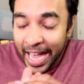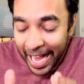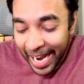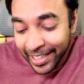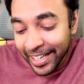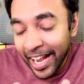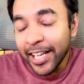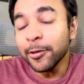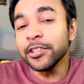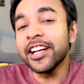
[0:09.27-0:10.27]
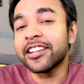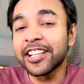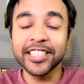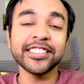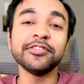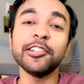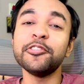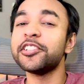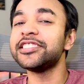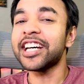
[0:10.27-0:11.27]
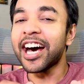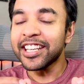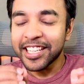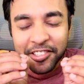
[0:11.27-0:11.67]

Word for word: And I know that recursive solutions are